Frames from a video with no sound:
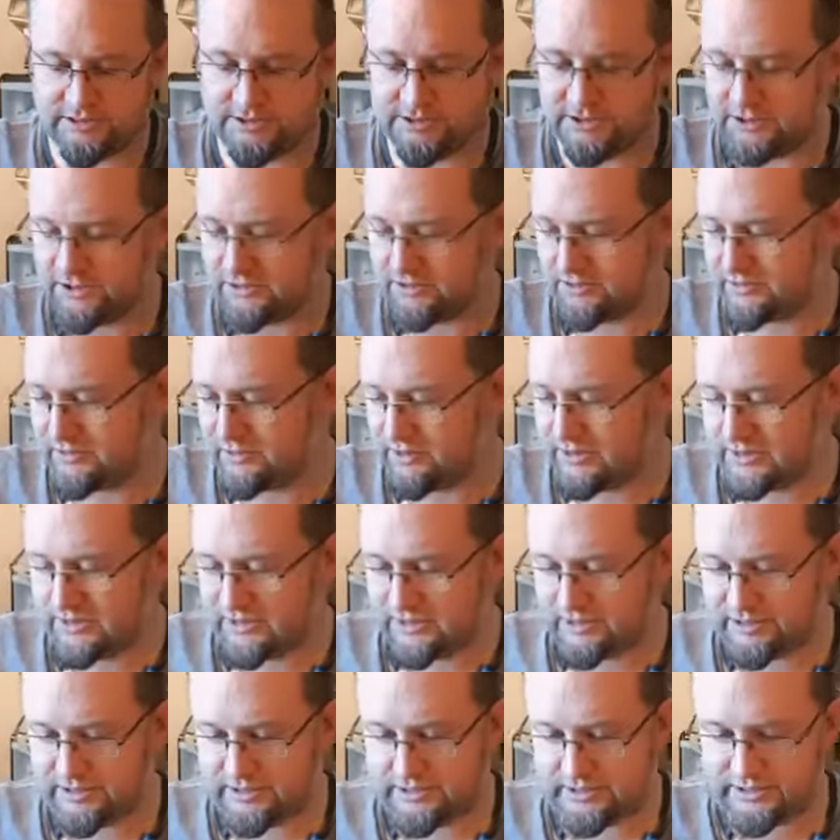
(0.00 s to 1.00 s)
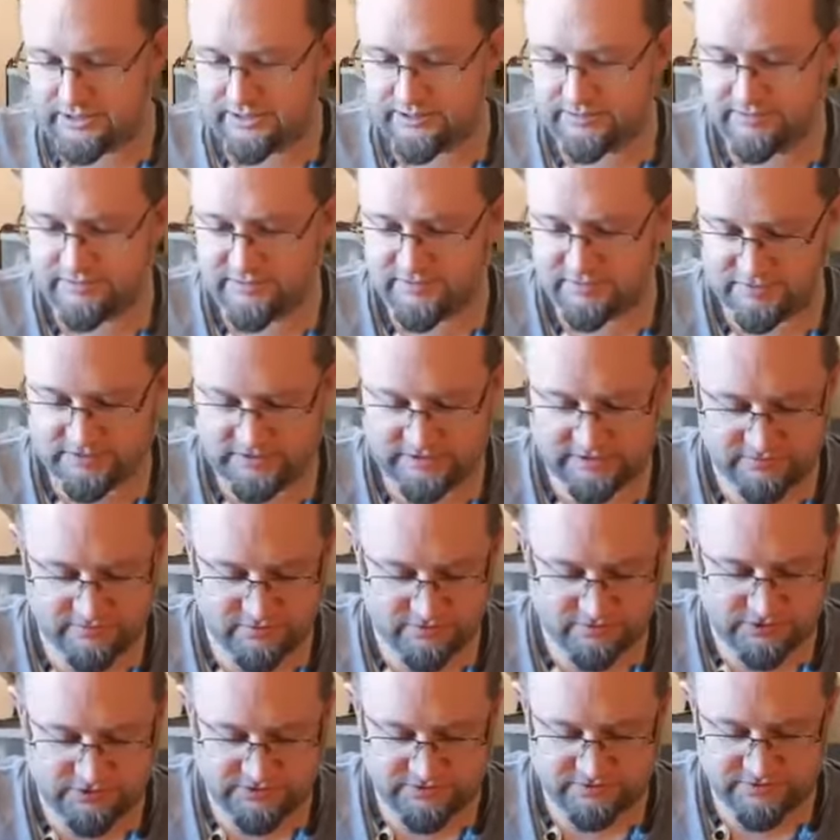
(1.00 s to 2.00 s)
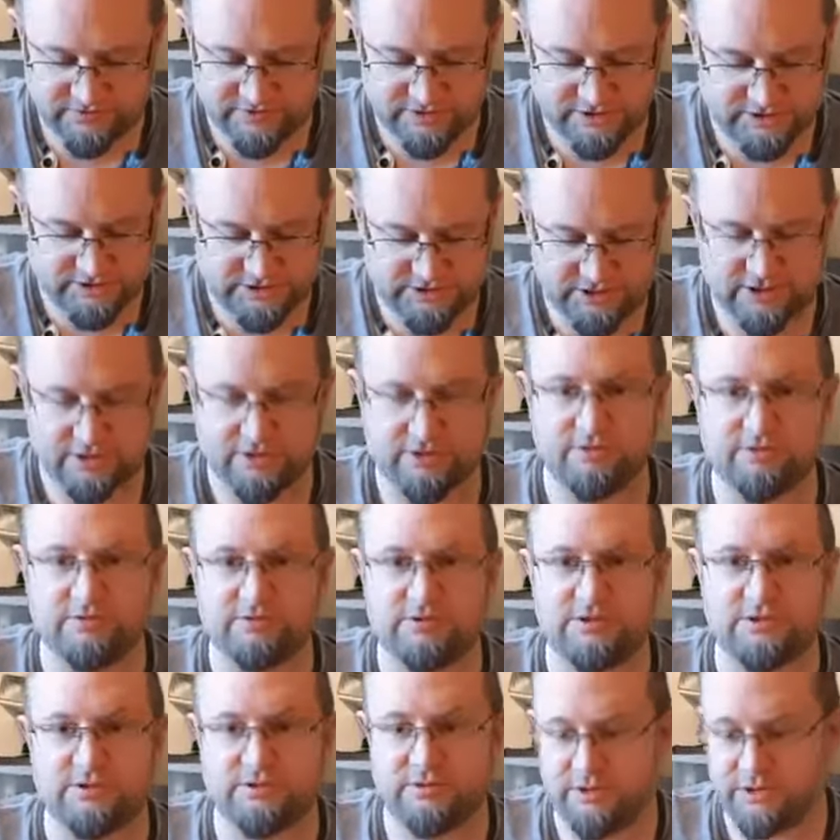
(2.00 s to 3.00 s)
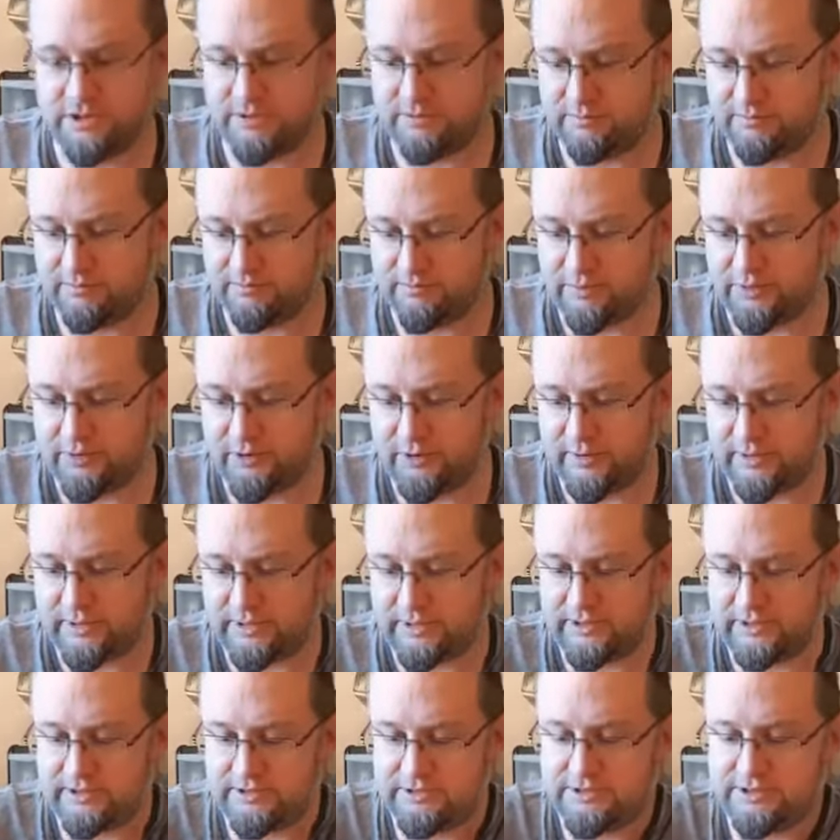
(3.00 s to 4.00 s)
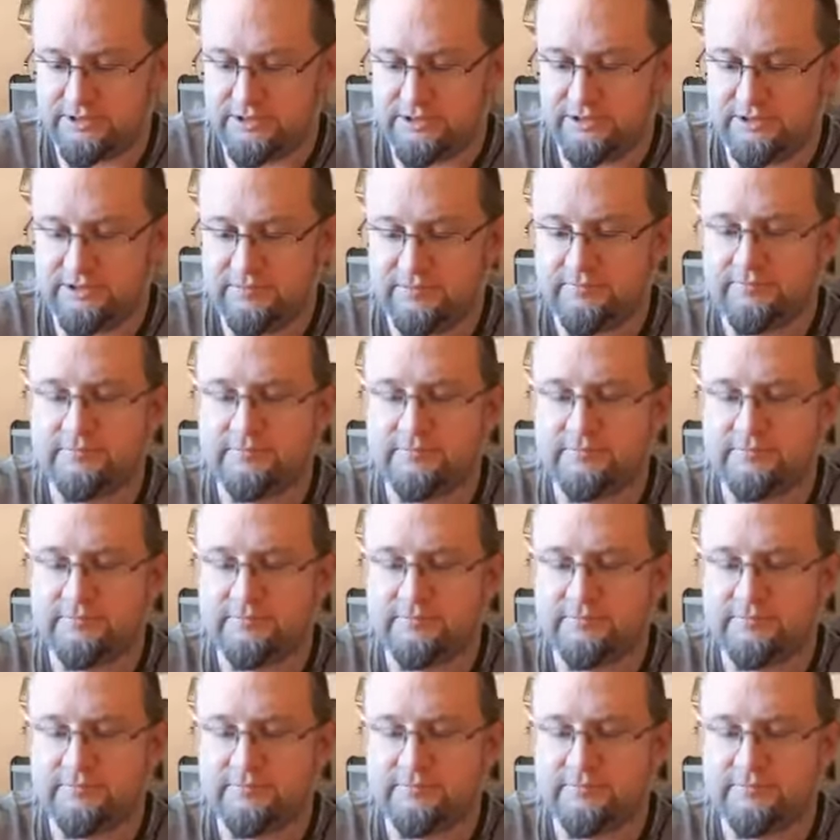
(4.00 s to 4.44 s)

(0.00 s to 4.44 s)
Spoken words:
So obviously, if once you finish, you can pour it back into